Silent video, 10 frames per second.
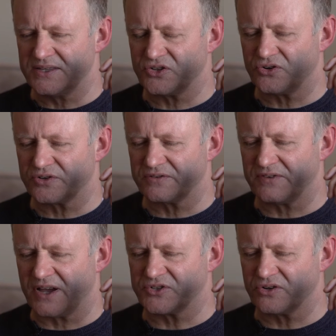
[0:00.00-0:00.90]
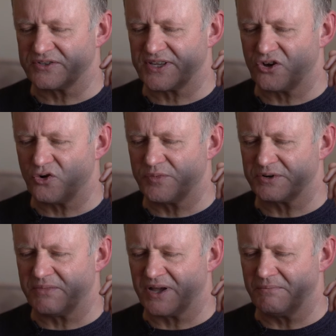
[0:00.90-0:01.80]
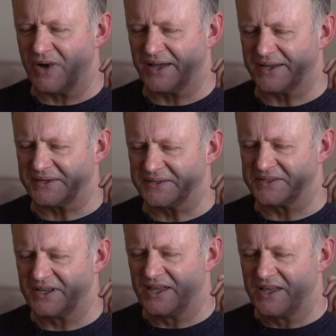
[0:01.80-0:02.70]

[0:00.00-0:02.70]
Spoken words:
sort of, I was going to say opened my mind,